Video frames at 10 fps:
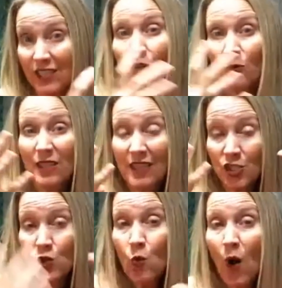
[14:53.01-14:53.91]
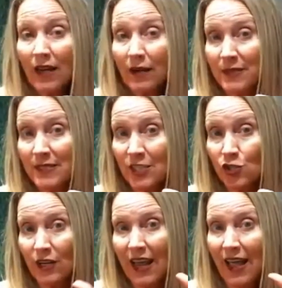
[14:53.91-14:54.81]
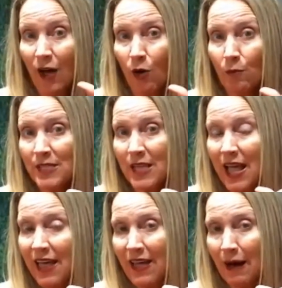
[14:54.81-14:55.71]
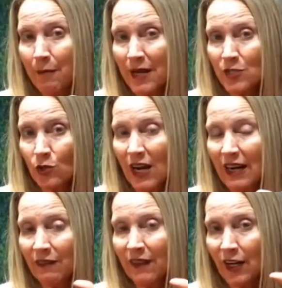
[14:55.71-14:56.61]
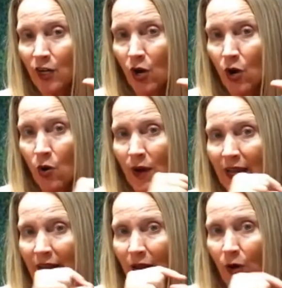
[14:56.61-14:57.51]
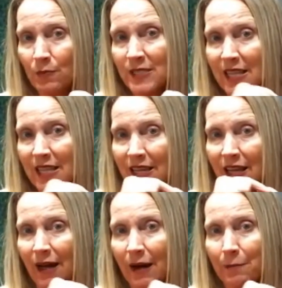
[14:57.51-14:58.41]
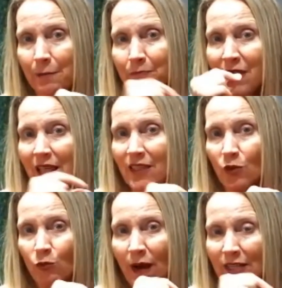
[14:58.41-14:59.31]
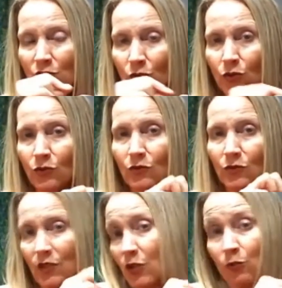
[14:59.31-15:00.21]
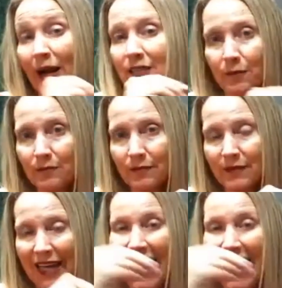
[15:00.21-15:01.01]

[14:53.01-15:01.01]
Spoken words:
So the squatting position helps that muscle kind of let go and helps the rectum, that